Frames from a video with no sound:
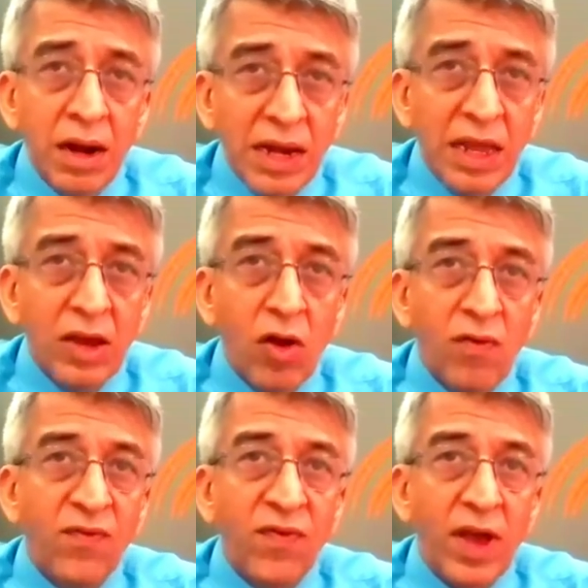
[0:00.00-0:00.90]
running
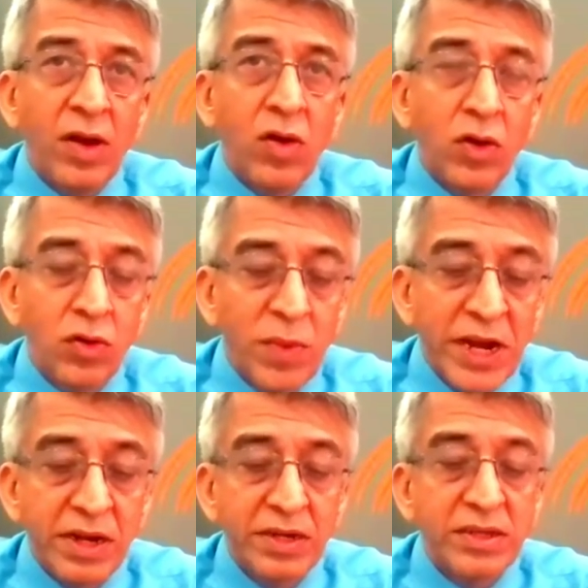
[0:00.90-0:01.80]
of an
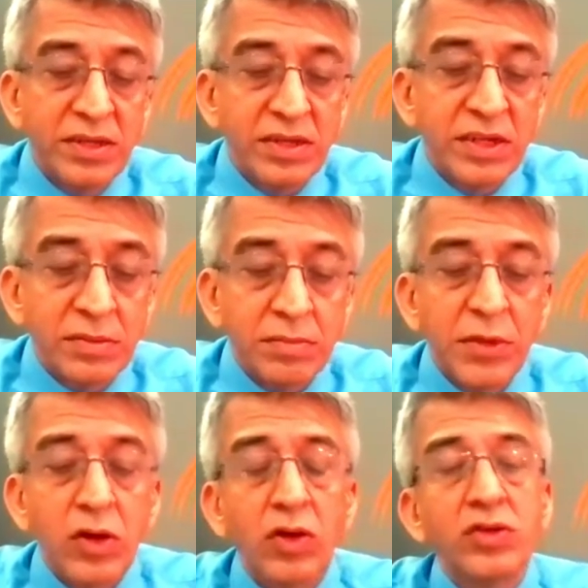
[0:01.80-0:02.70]
automated system
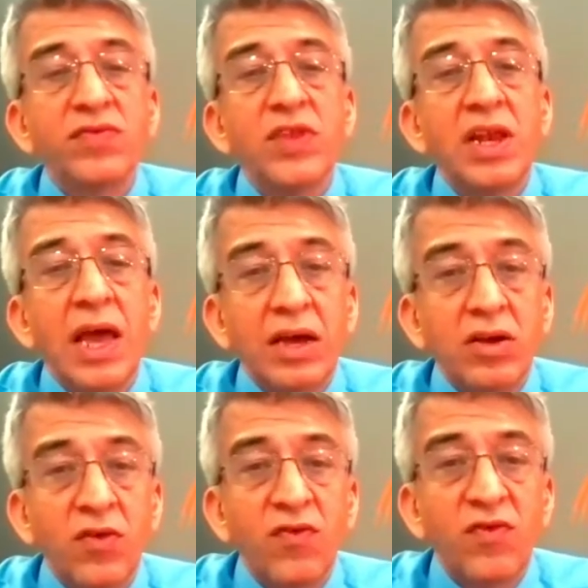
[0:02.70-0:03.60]
because of the
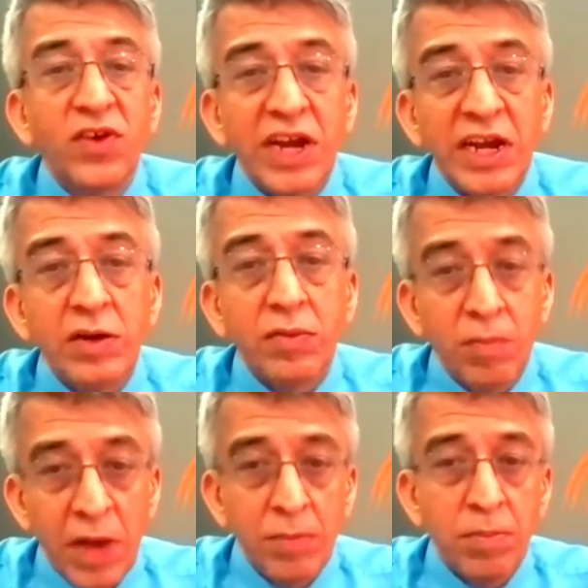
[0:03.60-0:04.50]
lack of
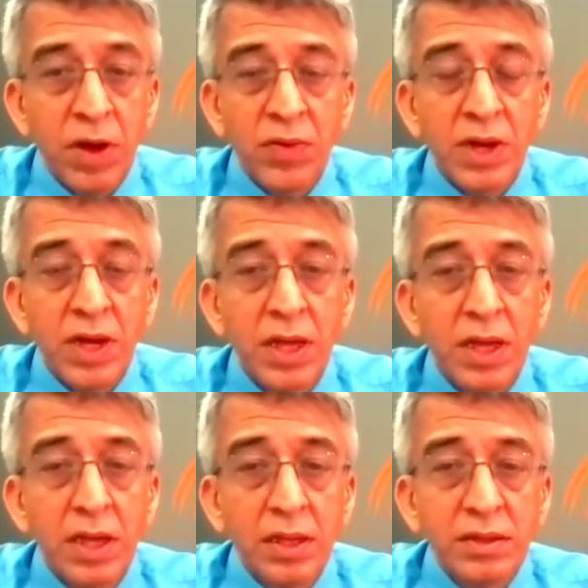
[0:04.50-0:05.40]
trained manpower.
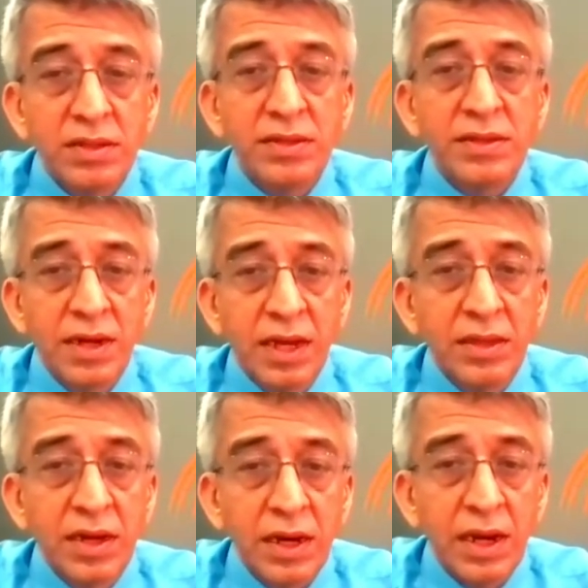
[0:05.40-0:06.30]
This is
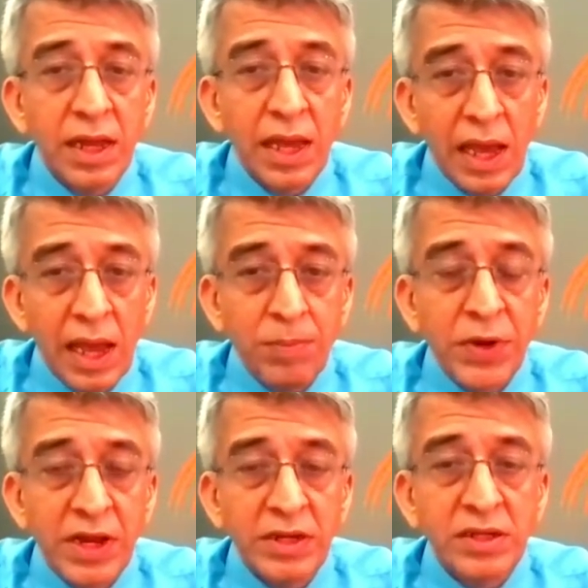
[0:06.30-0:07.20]
another
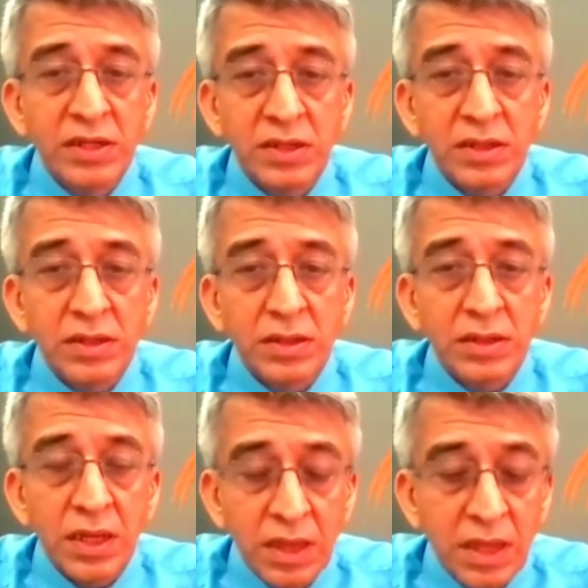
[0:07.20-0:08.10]
apprehension
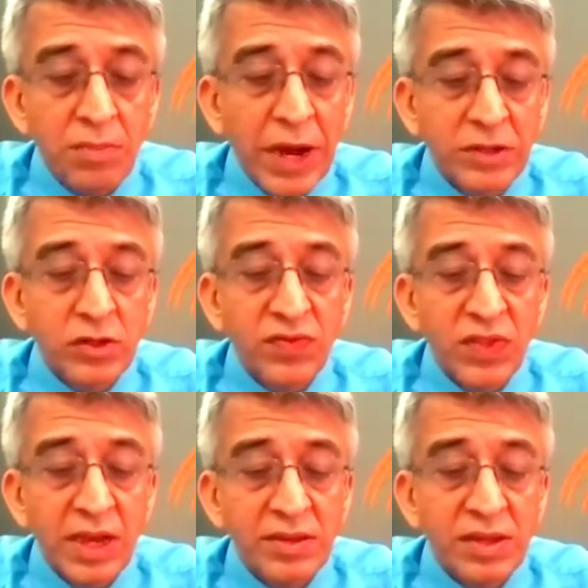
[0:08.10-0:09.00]
in the minds
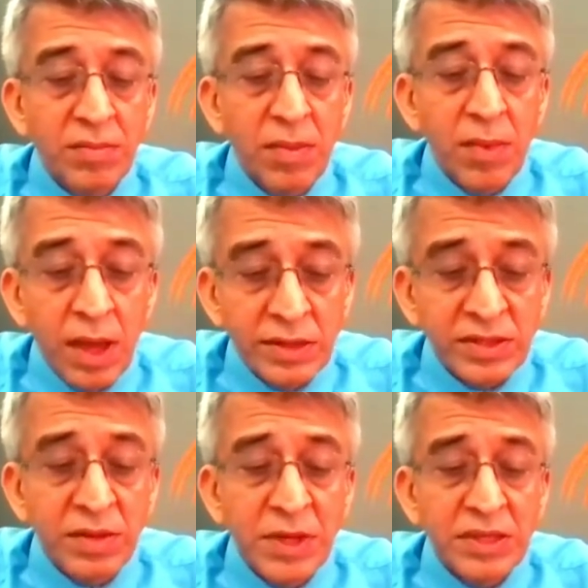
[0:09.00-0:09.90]
of the S M
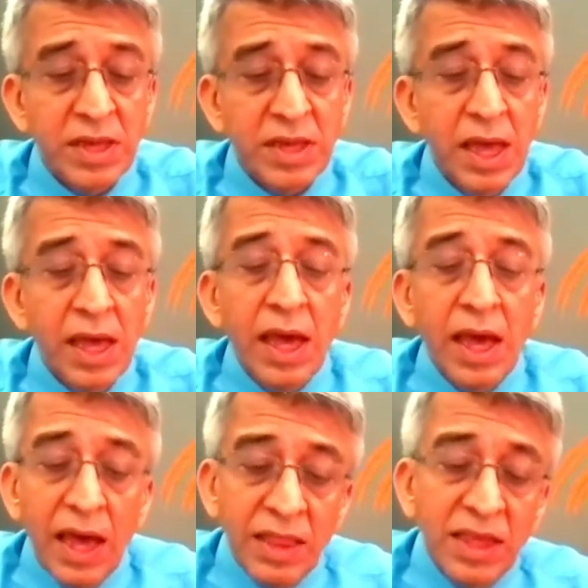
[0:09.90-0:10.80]
Es.
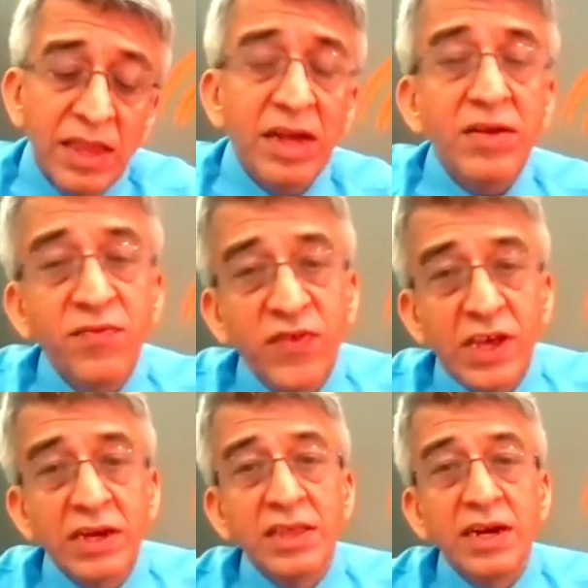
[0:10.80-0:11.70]
And then the
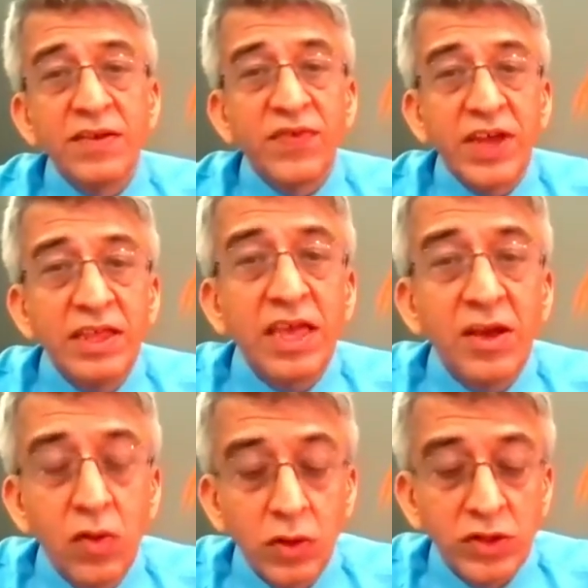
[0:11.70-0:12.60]
fear that if
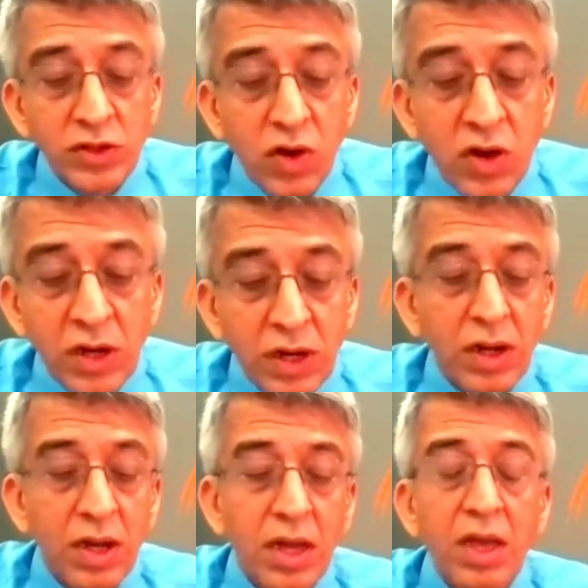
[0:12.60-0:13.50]
anything goes
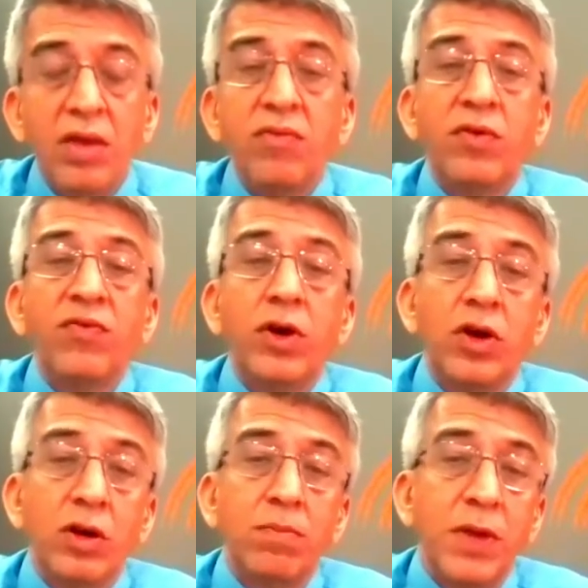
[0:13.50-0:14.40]
wrong, we would
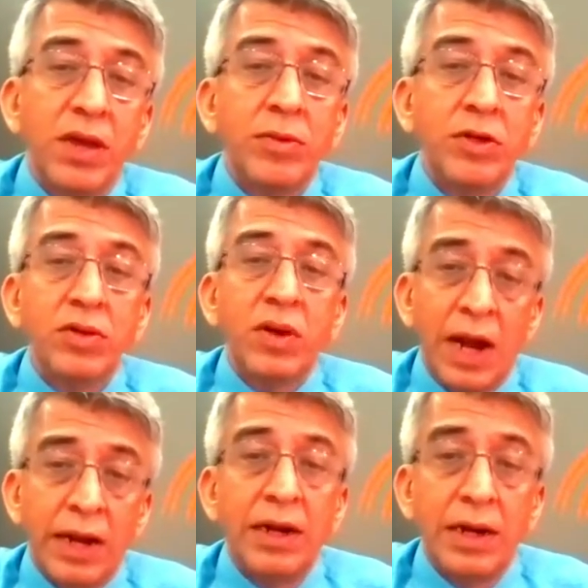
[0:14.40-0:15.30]
not be able
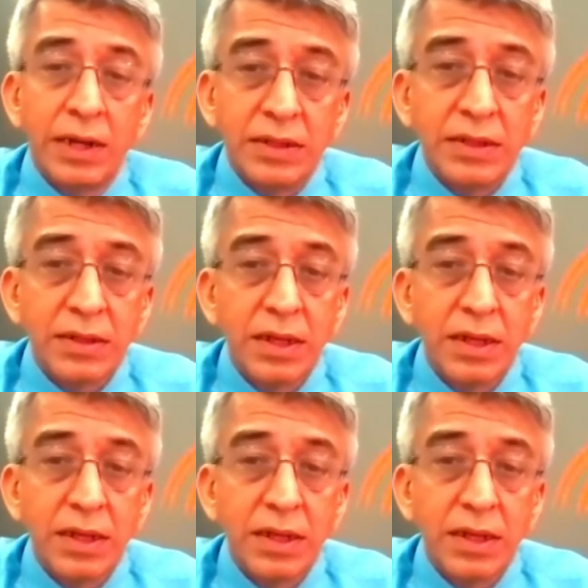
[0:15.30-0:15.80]
to handle it.